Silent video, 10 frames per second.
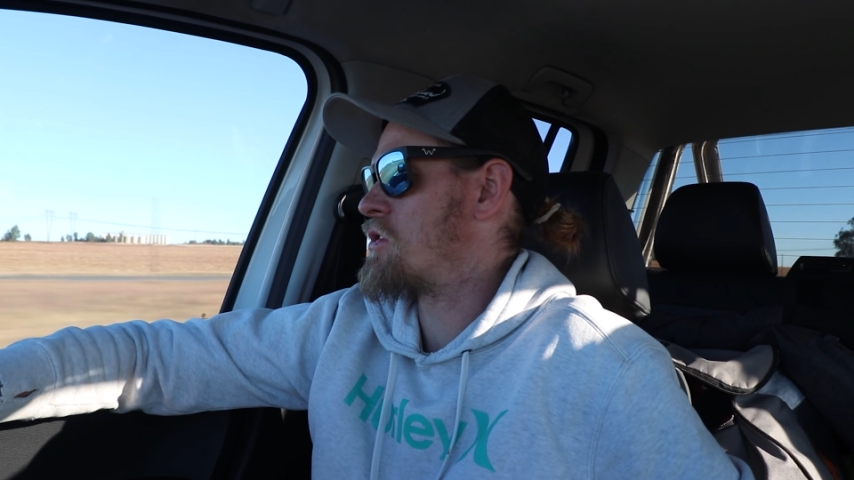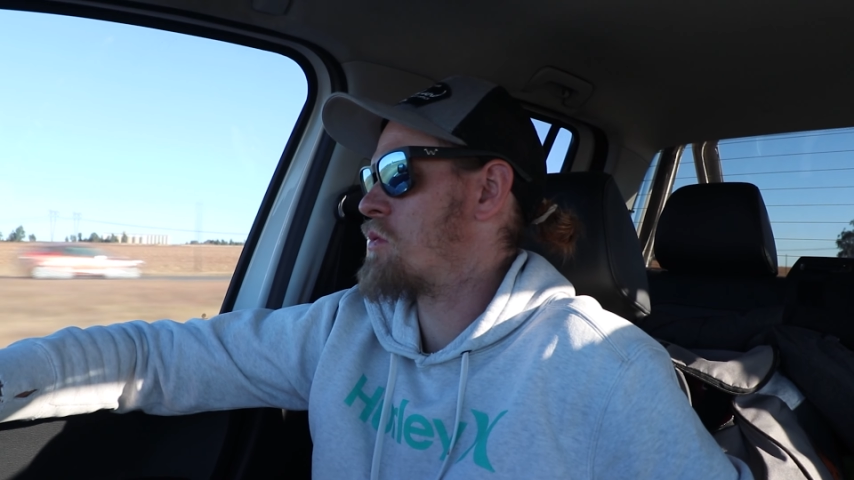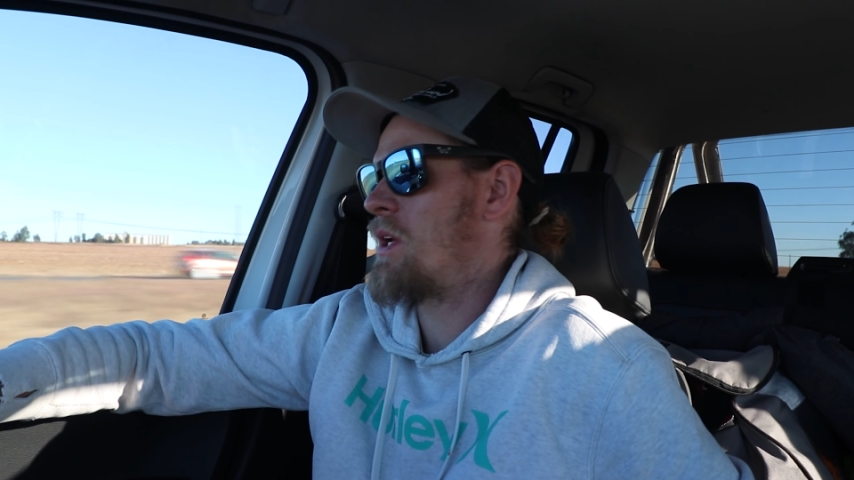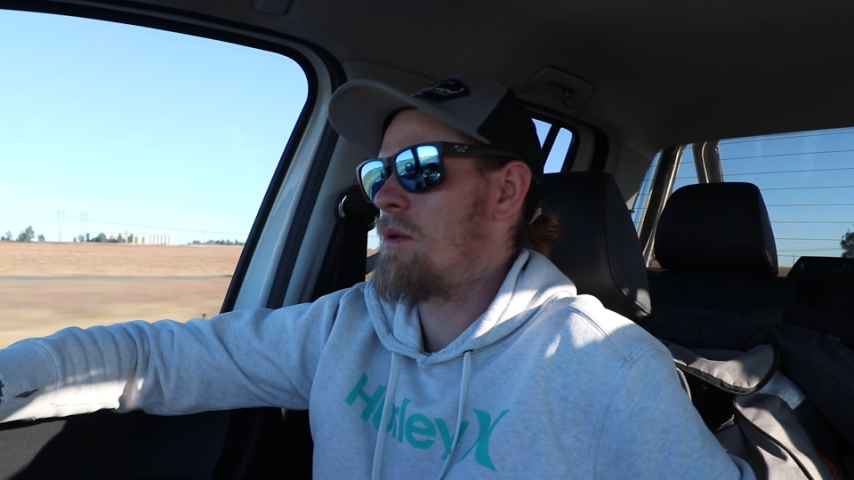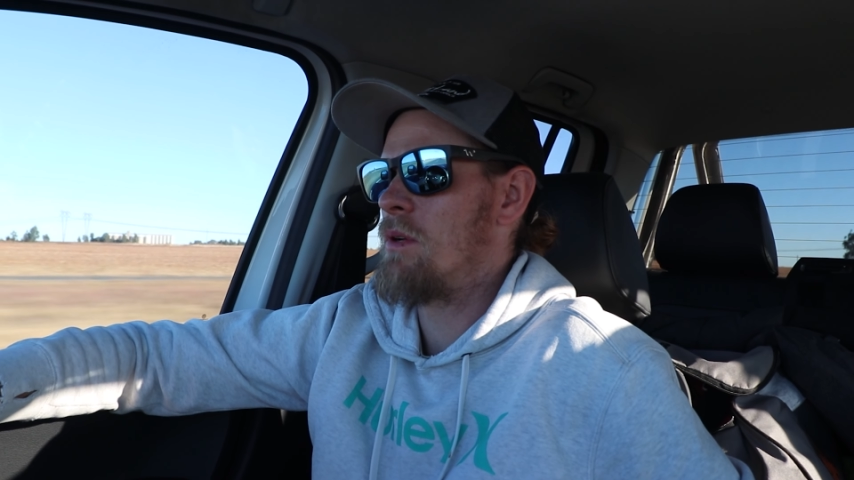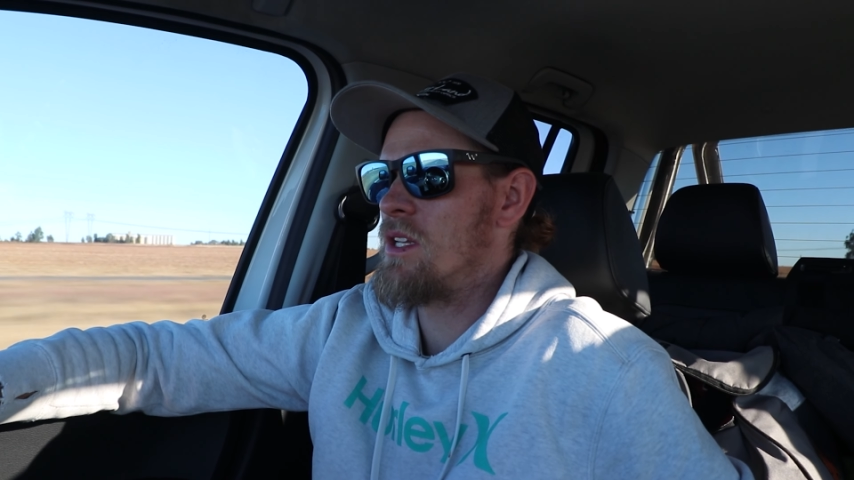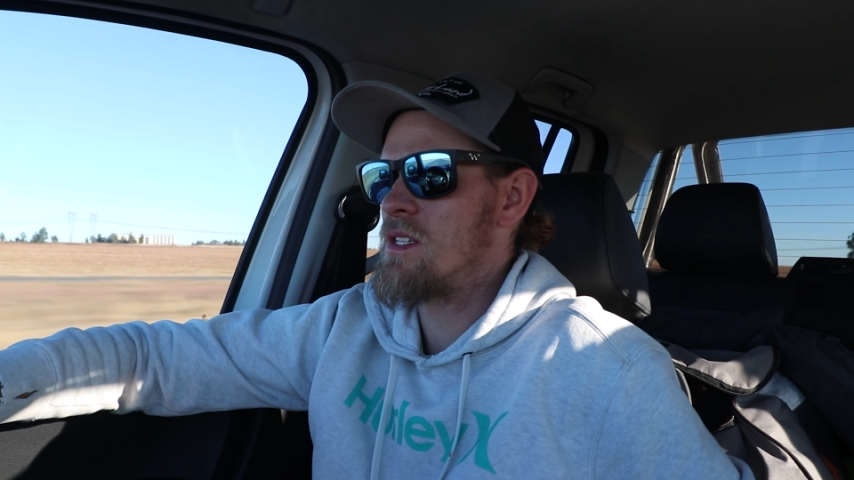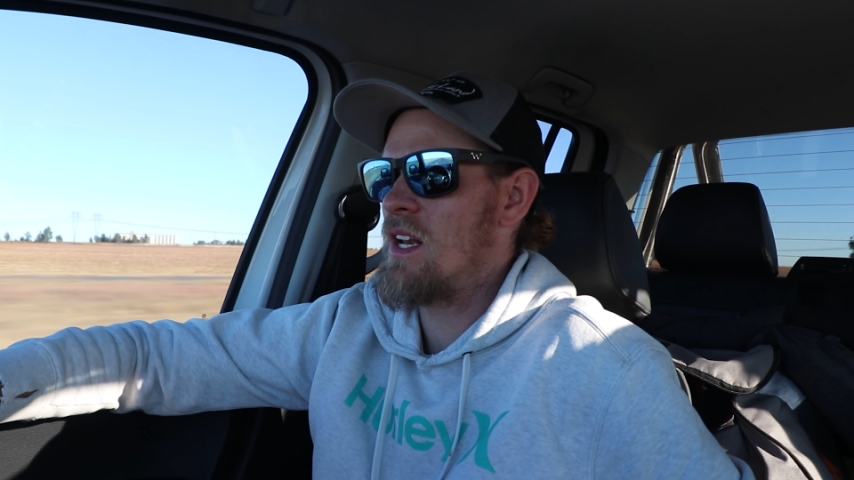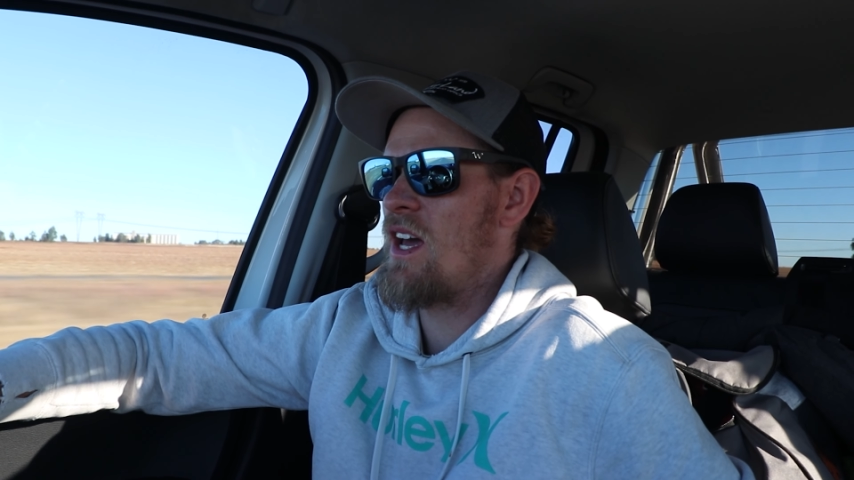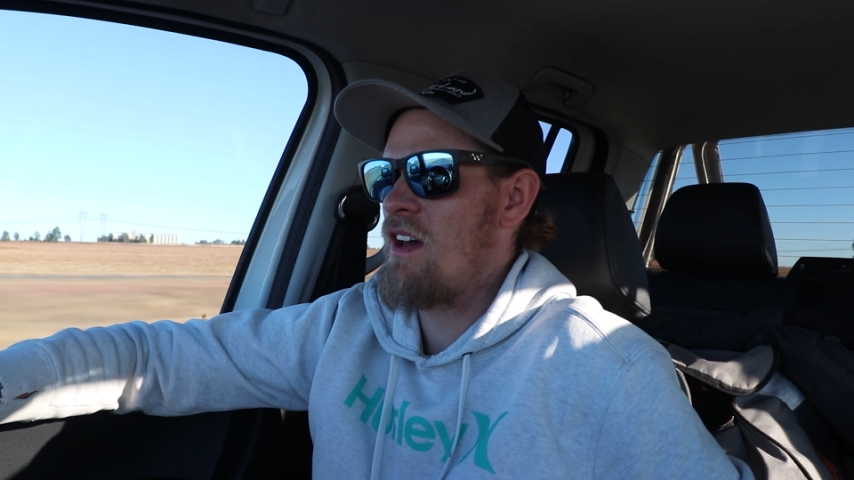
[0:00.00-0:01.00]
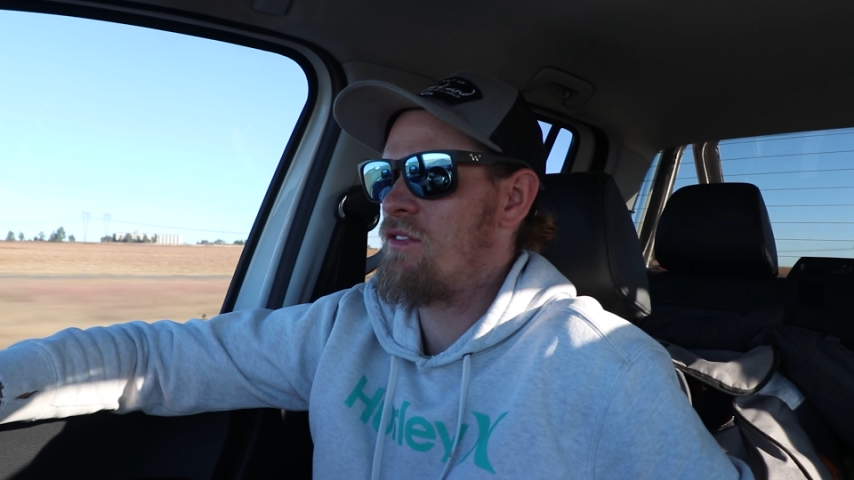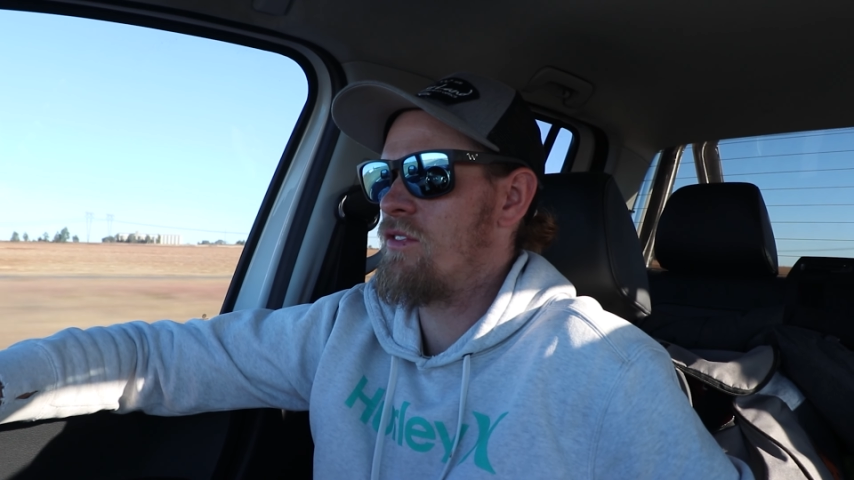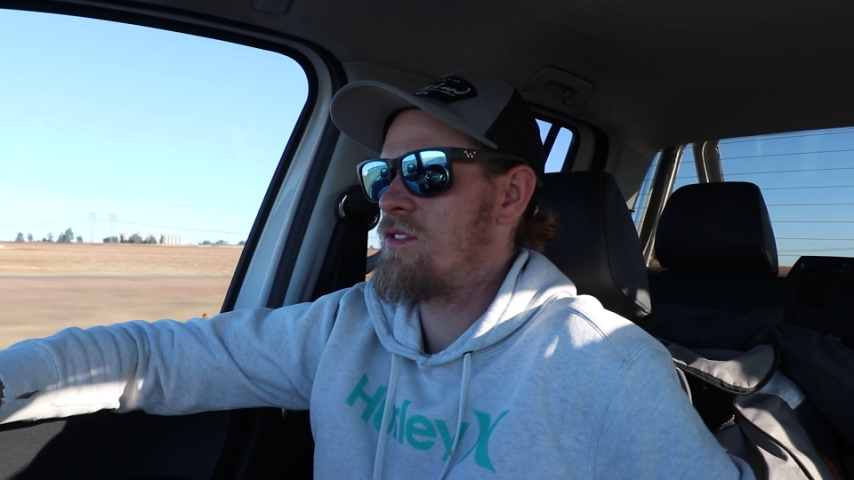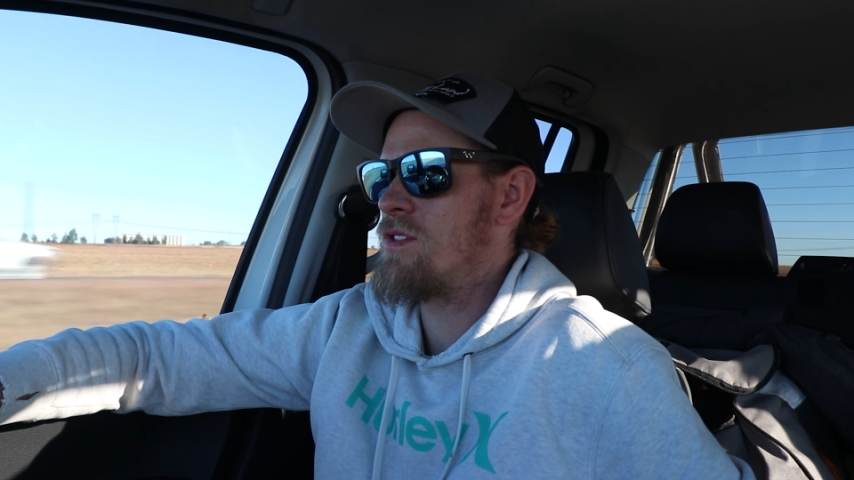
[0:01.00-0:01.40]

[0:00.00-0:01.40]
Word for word: and 20 minutes left.